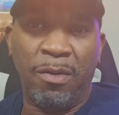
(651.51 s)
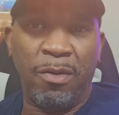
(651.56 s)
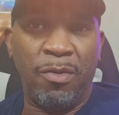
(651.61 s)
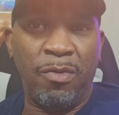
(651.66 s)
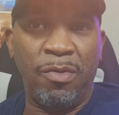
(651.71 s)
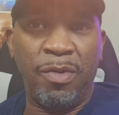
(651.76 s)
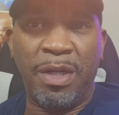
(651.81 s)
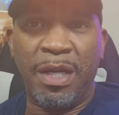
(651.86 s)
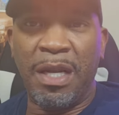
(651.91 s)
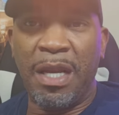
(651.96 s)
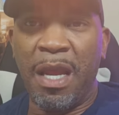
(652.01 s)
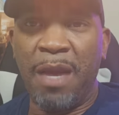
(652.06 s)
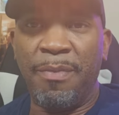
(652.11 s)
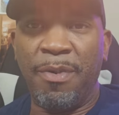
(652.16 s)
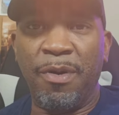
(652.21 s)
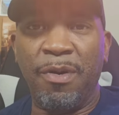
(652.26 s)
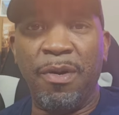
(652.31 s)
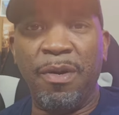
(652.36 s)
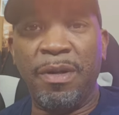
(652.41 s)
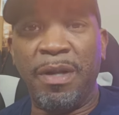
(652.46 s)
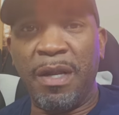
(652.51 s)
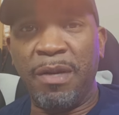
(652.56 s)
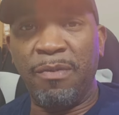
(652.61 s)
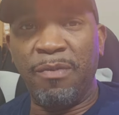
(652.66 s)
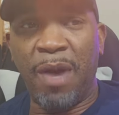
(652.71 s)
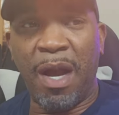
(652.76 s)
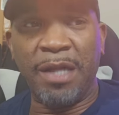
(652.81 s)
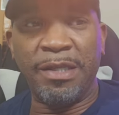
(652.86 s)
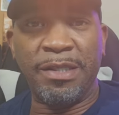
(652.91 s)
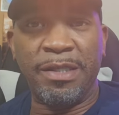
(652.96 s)
You in the neighborhood
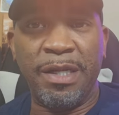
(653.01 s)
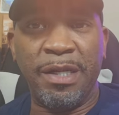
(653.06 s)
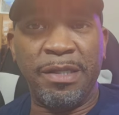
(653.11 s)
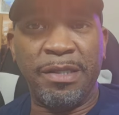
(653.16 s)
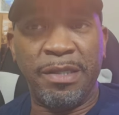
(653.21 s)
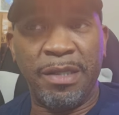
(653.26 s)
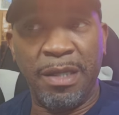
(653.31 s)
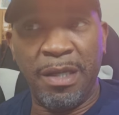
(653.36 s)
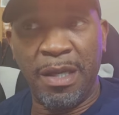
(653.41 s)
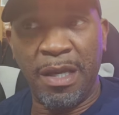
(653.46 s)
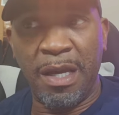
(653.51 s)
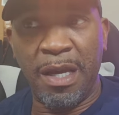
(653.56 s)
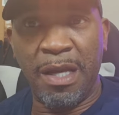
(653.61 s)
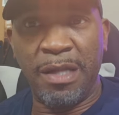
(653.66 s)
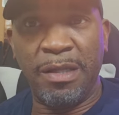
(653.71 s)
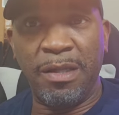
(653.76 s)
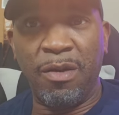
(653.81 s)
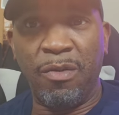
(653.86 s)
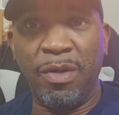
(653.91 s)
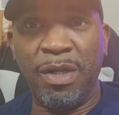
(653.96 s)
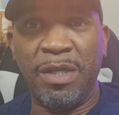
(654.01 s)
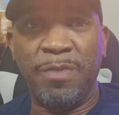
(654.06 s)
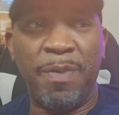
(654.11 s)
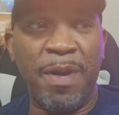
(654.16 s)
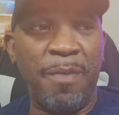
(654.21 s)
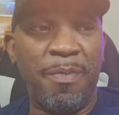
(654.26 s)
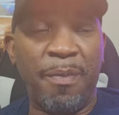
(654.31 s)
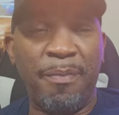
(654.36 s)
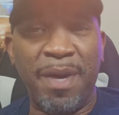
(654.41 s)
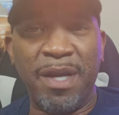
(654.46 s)
that watch this and know these
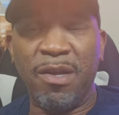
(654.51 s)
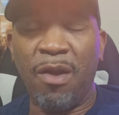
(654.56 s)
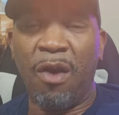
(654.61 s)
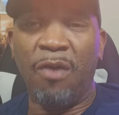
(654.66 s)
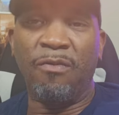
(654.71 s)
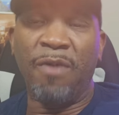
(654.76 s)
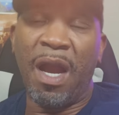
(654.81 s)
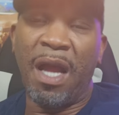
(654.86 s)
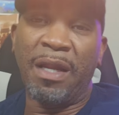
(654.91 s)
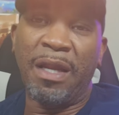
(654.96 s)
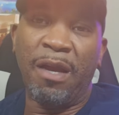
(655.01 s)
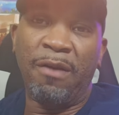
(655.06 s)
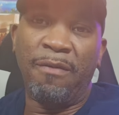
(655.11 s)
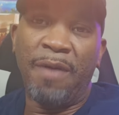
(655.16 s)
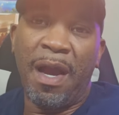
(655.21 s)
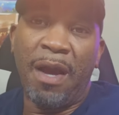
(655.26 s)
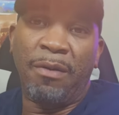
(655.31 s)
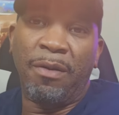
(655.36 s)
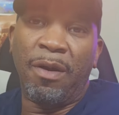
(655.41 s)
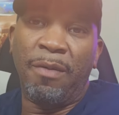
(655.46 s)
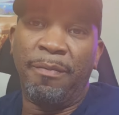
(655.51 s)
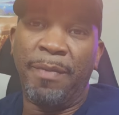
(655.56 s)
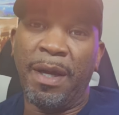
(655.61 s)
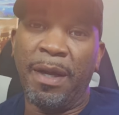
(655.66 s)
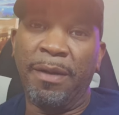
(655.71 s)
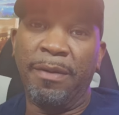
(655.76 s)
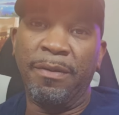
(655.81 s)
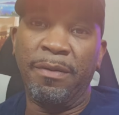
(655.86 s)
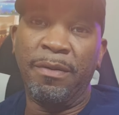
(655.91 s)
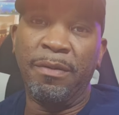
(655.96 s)
people, man, y'all rally around them,
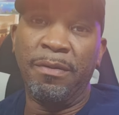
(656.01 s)
man.